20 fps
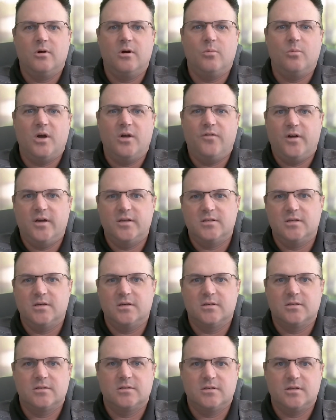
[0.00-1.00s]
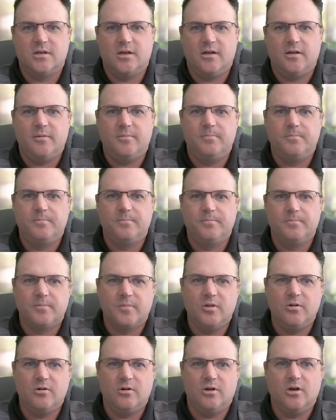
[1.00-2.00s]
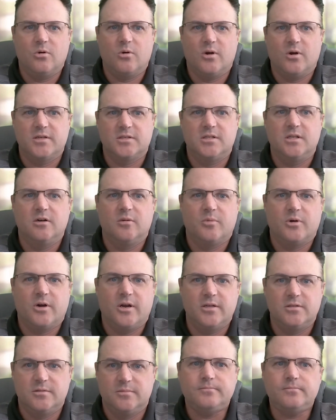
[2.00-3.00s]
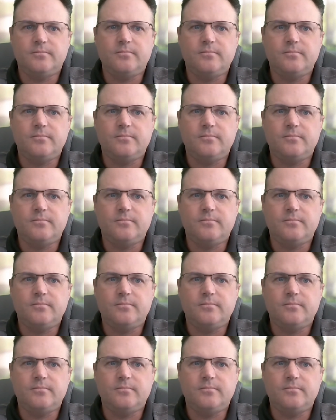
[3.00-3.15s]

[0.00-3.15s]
Wi-Fi 6, across the enterprise.